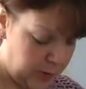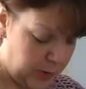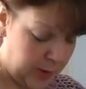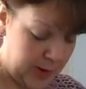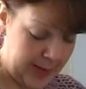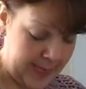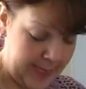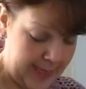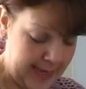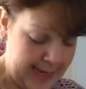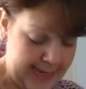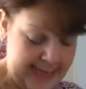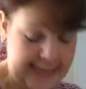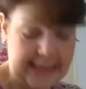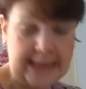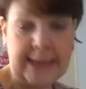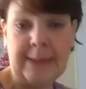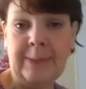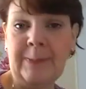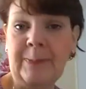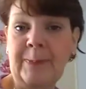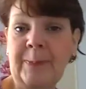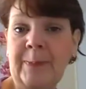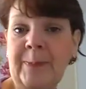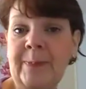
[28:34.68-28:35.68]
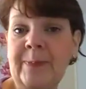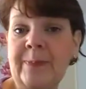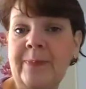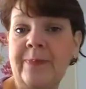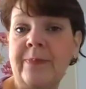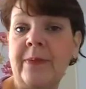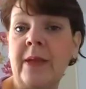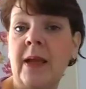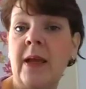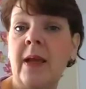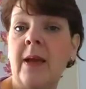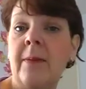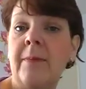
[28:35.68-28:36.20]
in this,
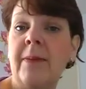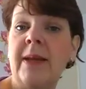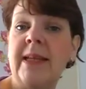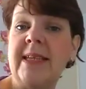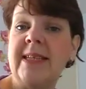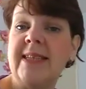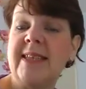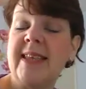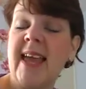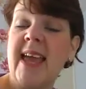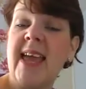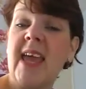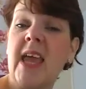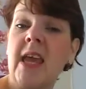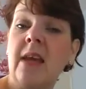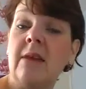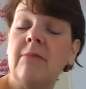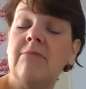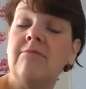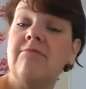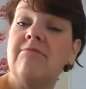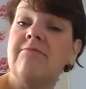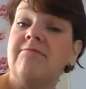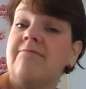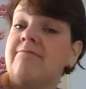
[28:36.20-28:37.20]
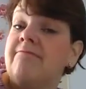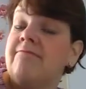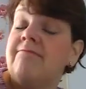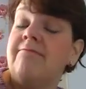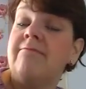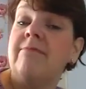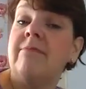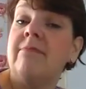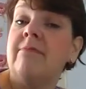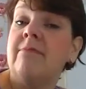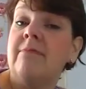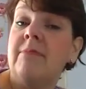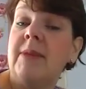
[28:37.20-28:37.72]
but it's staying
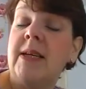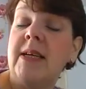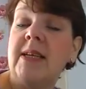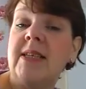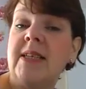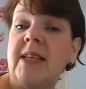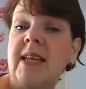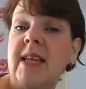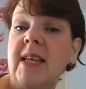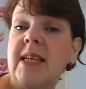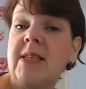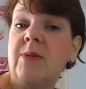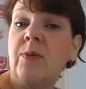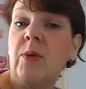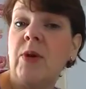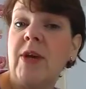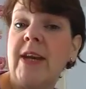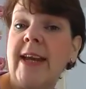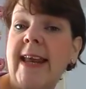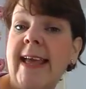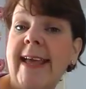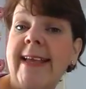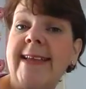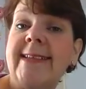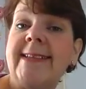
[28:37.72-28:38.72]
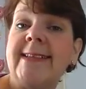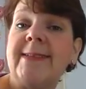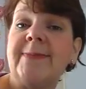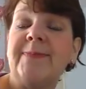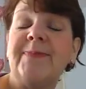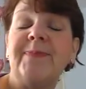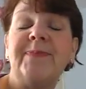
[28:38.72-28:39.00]
because it is what it is.